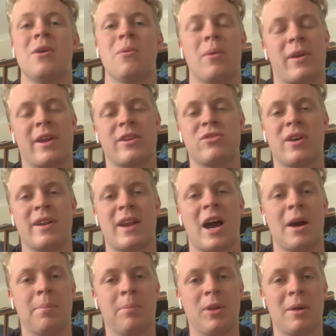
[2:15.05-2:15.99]
When I tried to
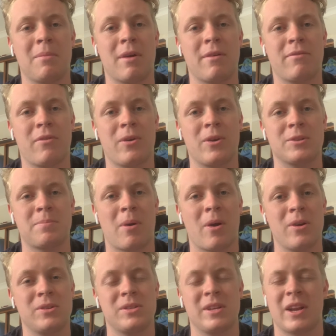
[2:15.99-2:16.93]
upload my first
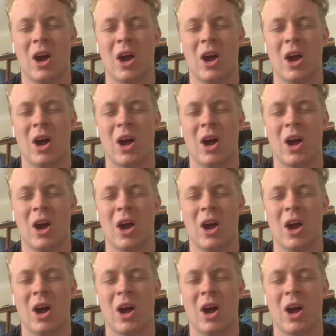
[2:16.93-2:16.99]
post,